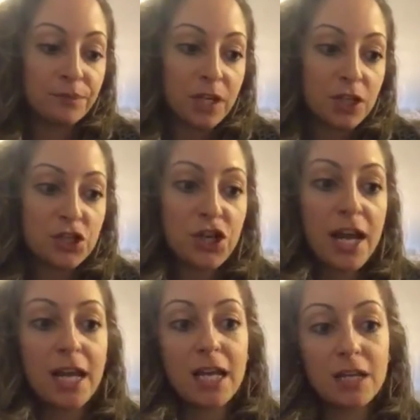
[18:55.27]

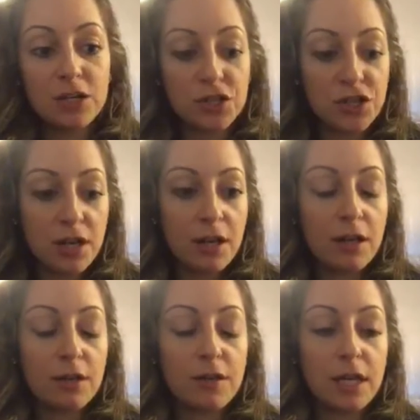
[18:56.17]
change
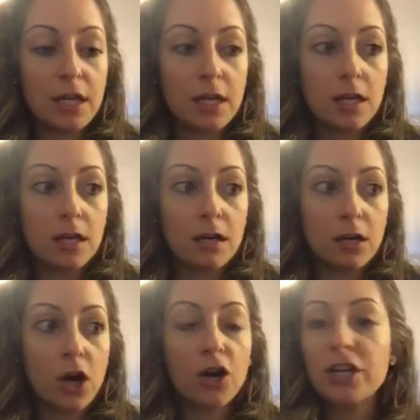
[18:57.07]
the
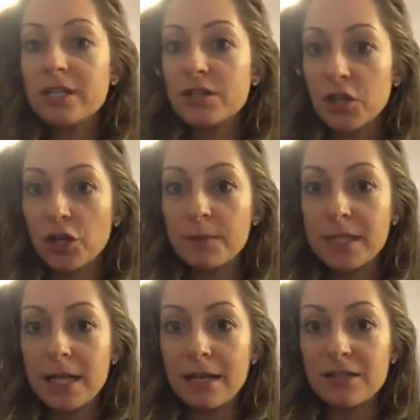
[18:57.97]
current
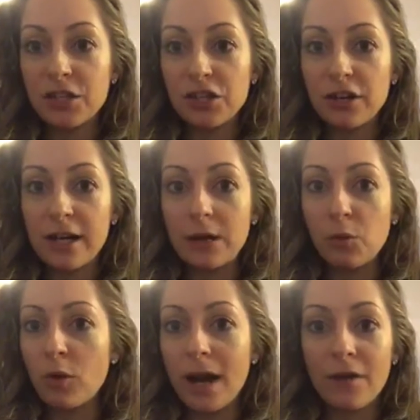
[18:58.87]
circumstance that you're
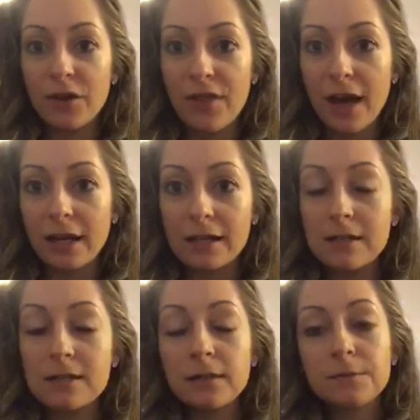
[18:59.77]
in, whatever that is.